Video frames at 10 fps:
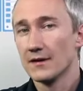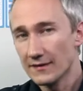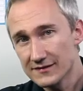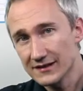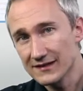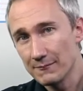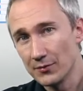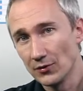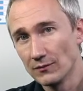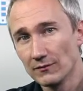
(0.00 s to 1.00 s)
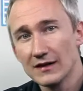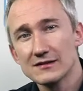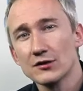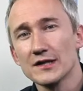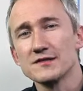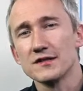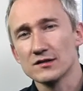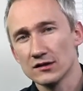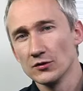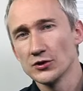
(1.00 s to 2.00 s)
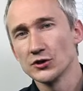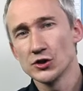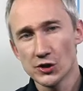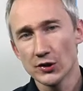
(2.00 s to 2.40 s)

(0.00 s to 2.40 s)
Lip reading: In this example, let's look into the solutions